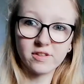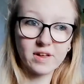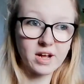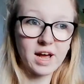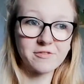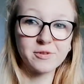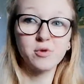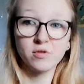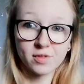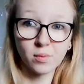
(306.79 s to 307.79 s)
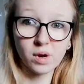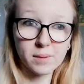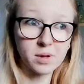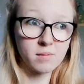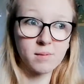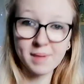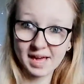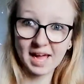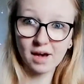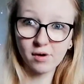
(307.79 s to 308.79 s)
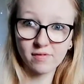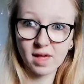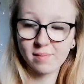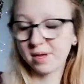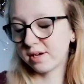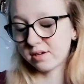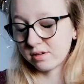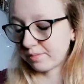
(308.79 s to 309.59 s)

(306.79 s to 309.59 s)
then I have to move them when I'm coming back out of that bit.